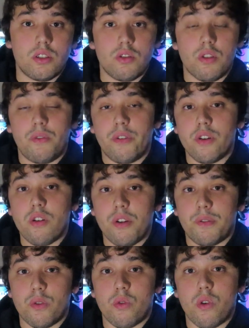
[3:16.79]
So if you're
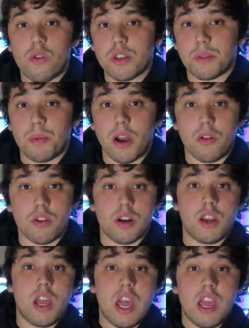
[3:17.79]
going for
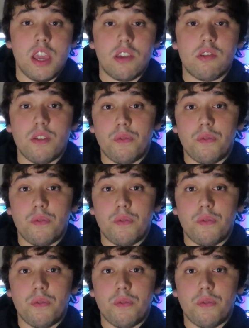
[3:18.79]
horsepower, you